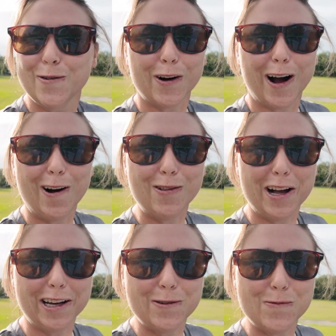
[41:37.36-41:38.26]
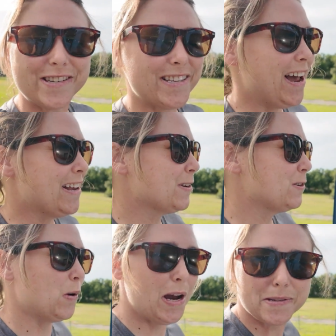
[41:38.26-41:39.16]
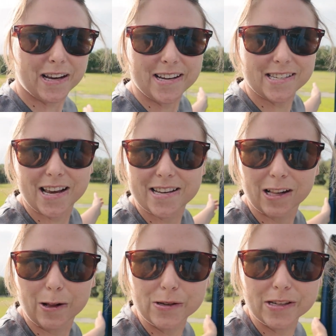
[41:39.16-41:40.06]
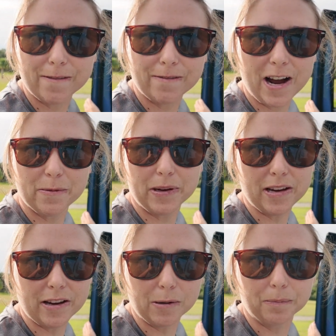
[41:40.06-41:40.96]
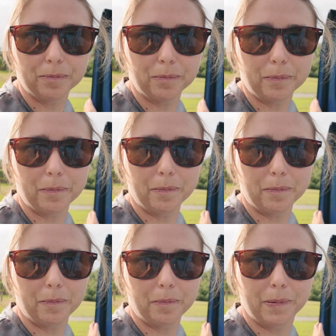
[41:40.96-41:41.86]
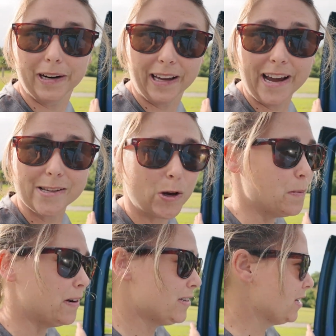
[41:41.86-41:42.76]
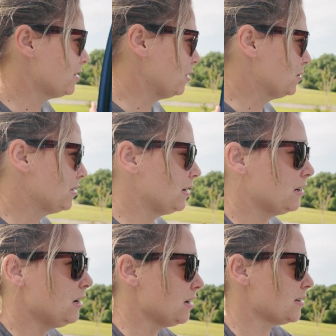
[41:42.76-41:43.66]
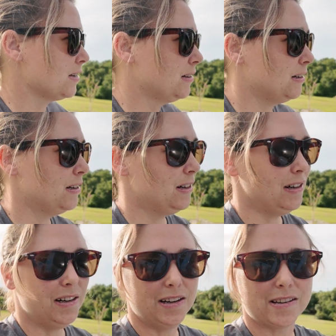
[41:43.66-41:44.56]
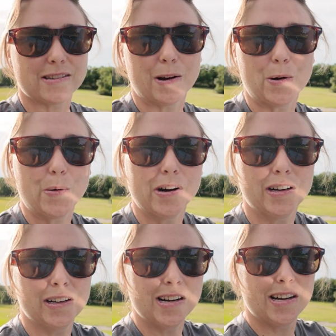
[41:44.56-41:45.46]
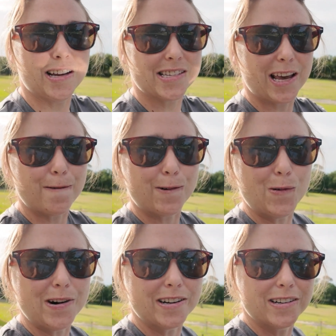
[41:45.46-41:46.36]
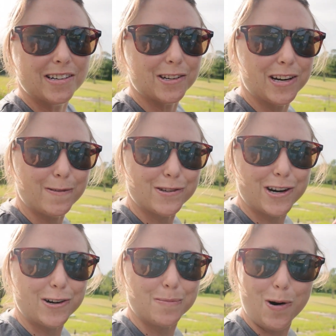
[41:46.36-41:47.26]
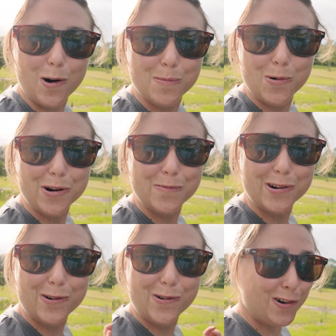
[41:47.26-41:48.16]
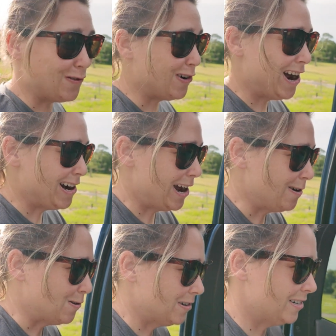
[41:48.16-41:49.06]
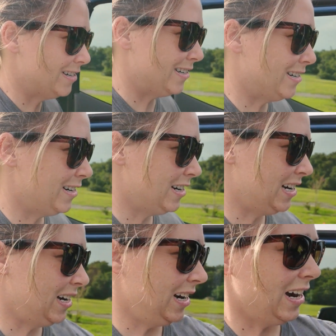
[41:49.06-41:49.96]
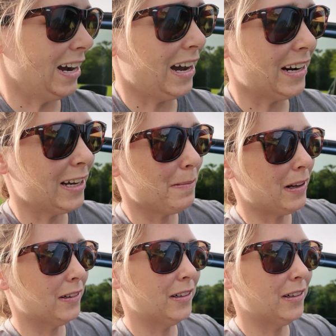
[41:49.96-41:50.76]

Well, how lucky was that? So the website says it closes at 5 p.m. But the gate's open, it says it closes at dusk. So instead of going to Devil's Chair tomorrow morning, we're going right now. I gotta get my...